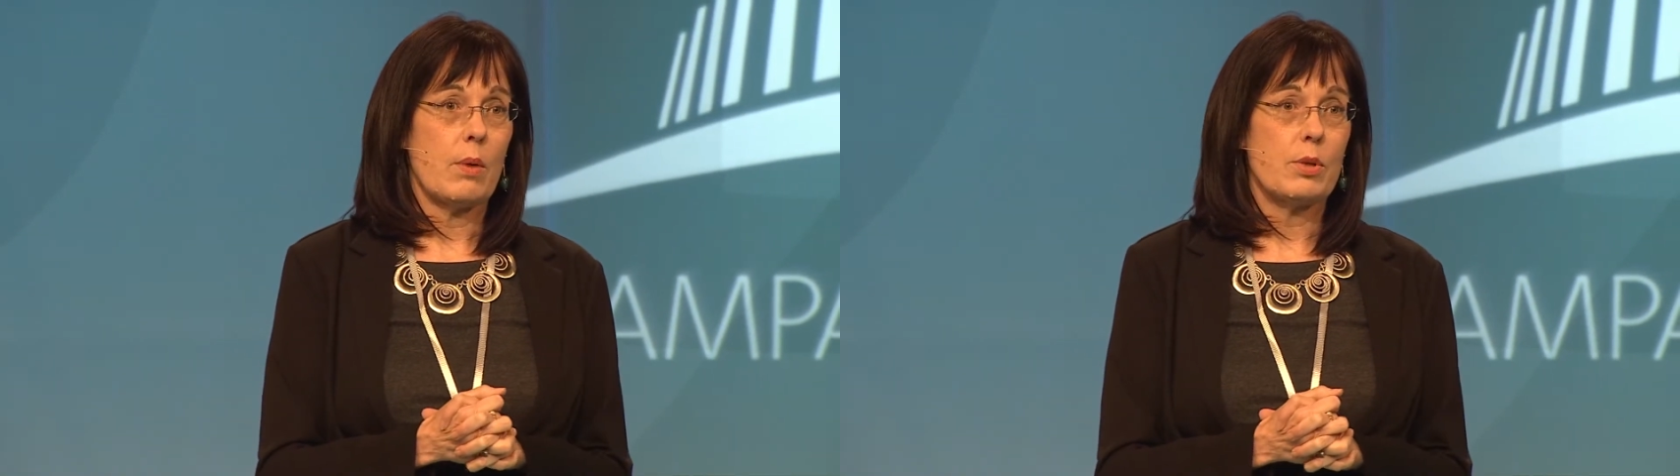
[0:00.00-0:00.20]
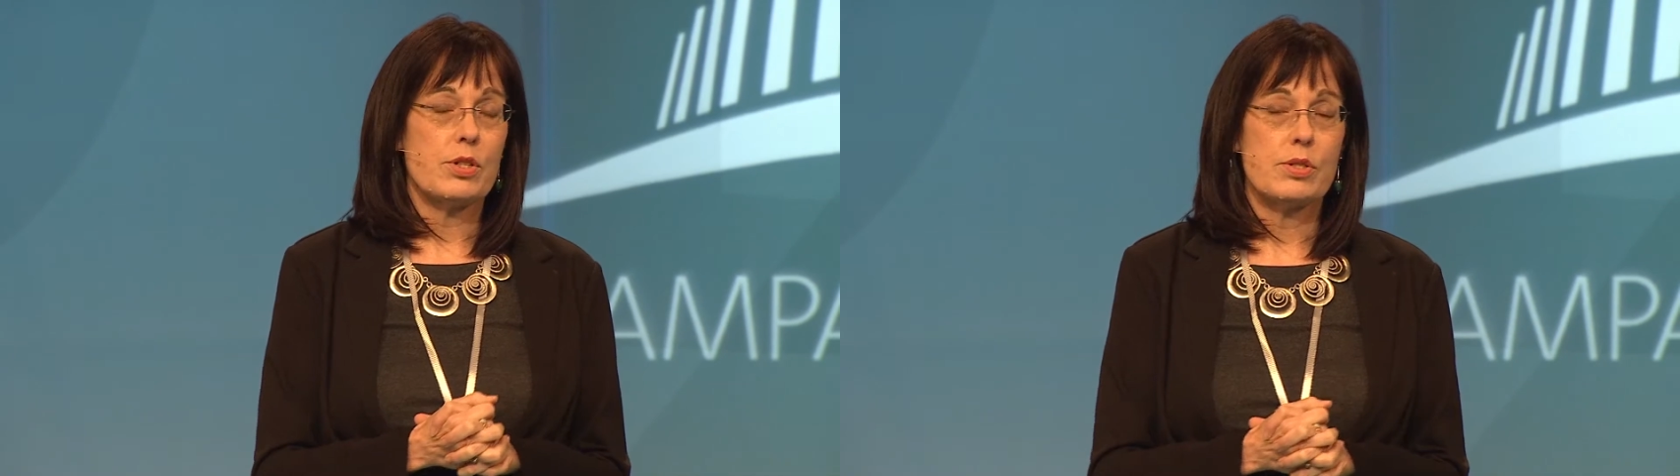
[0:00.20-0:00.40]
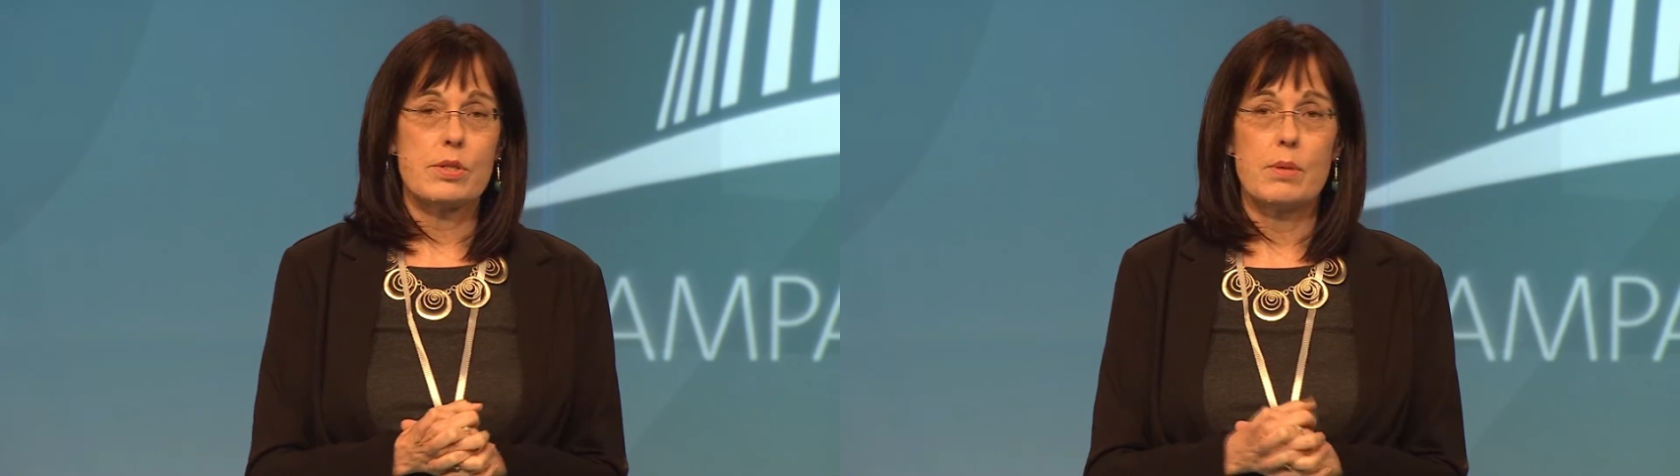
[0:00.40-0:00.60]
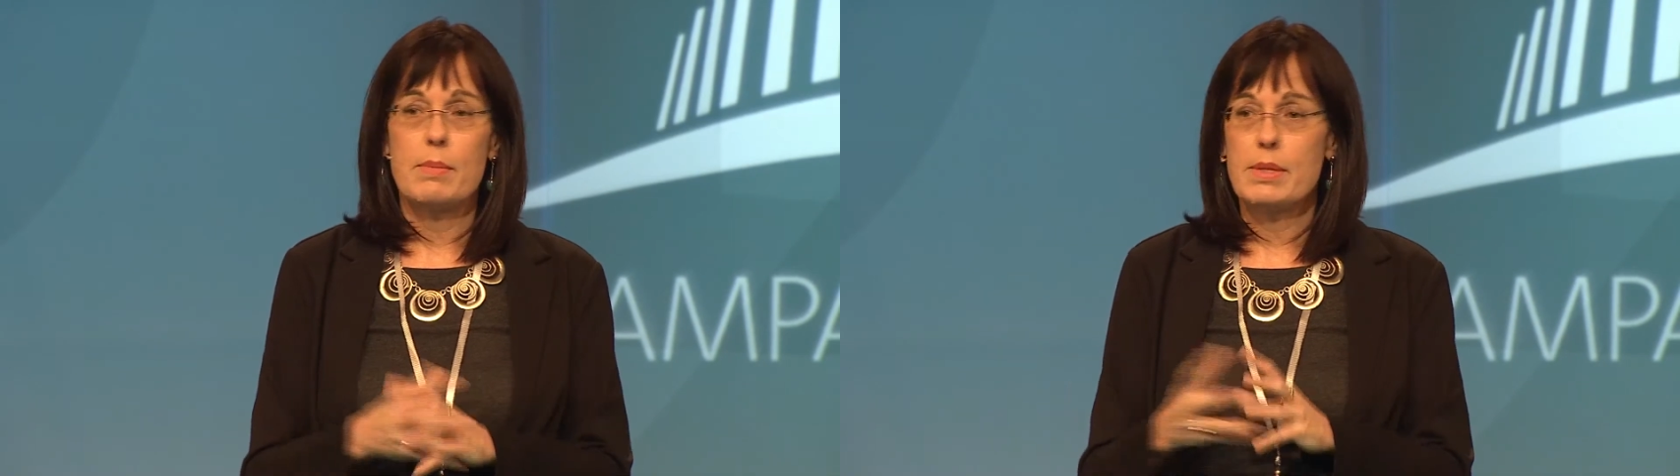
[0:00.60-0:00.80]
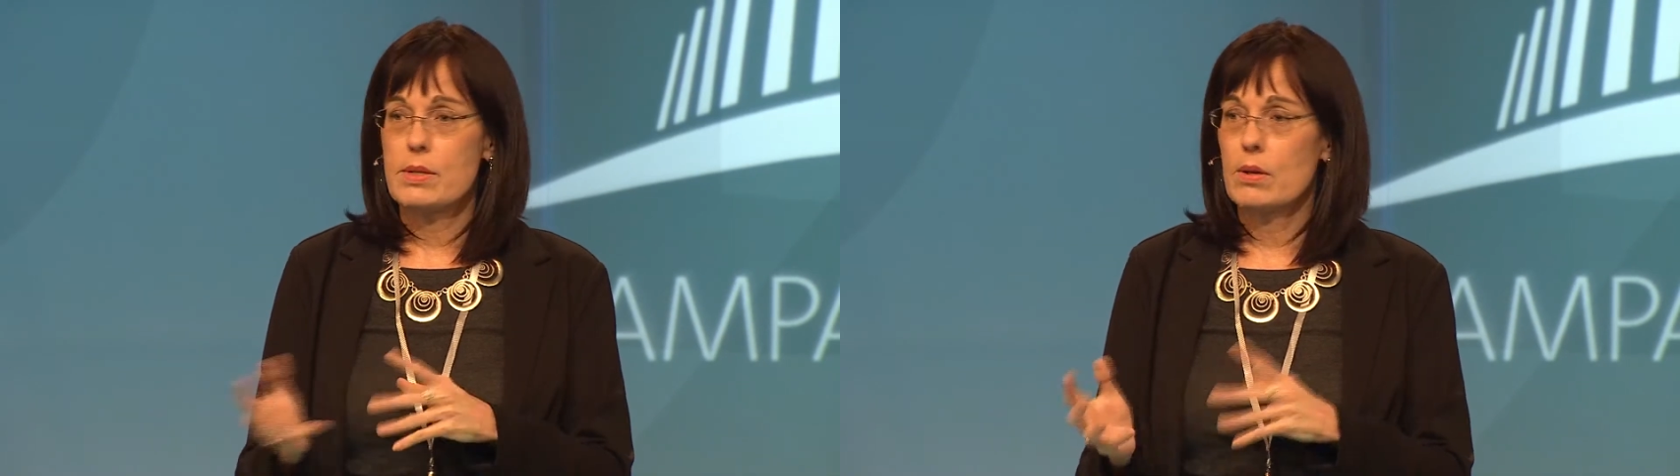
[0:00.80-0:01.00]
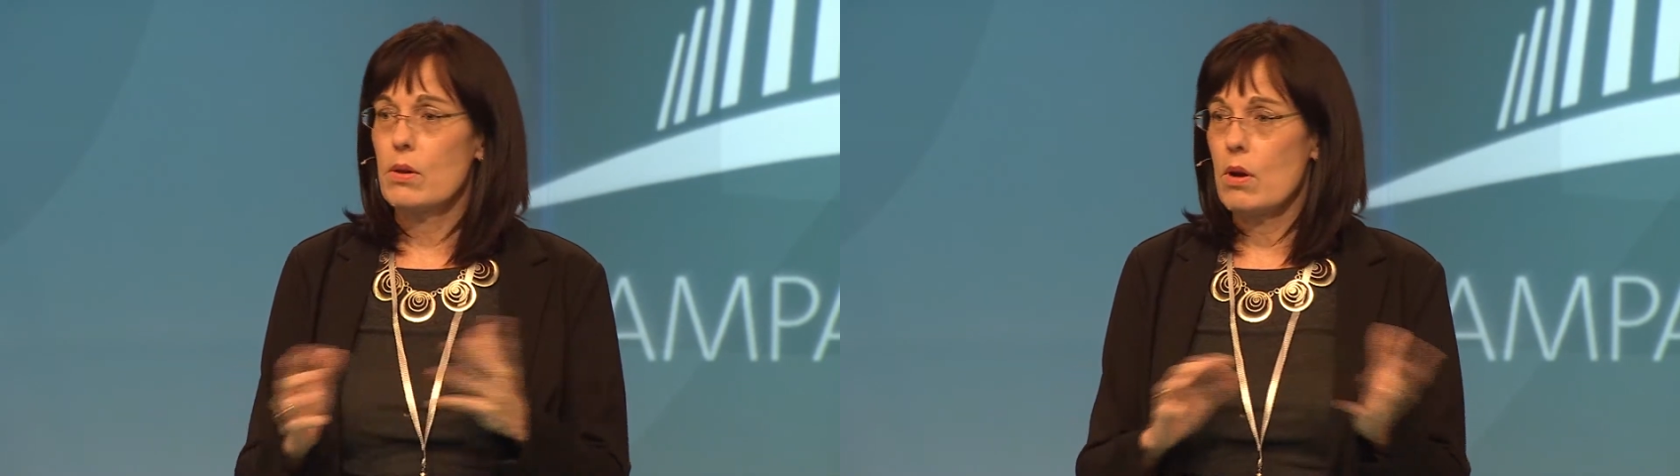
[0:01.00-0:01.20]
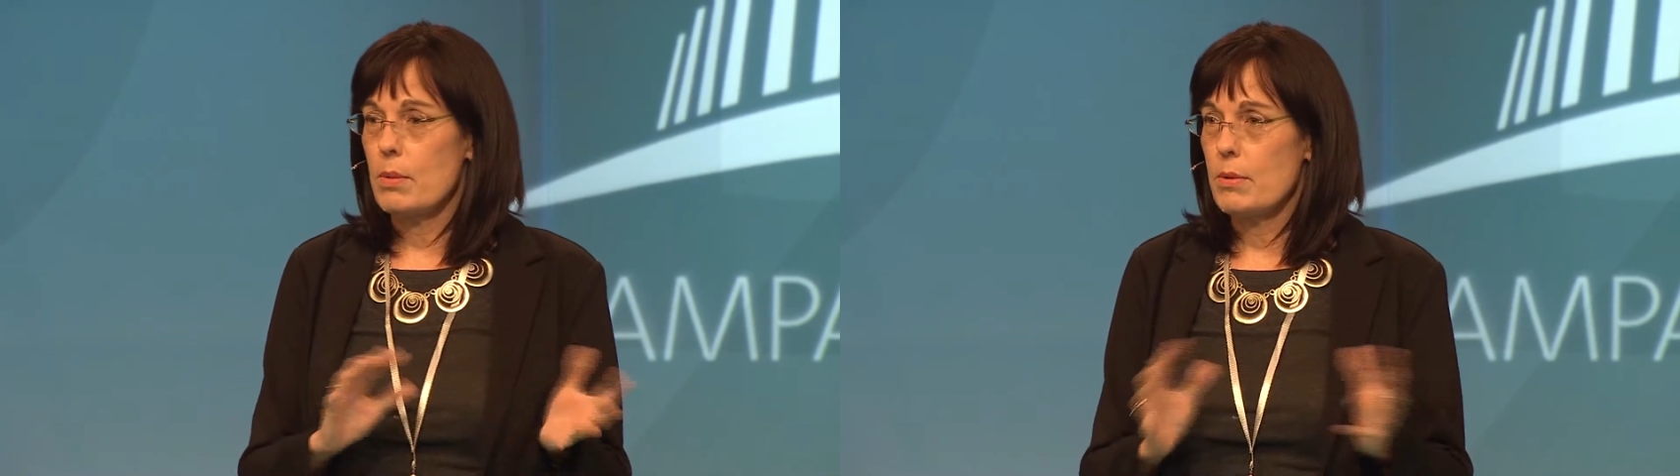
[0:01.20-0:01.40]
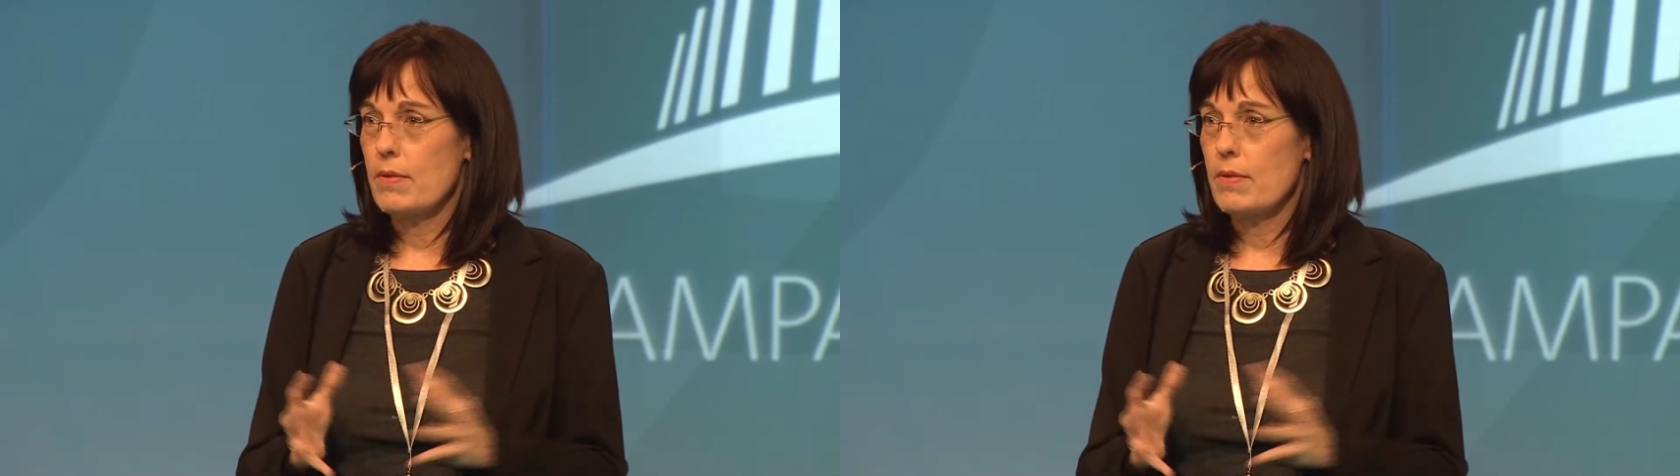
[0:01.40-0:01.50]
which is the mystical arm of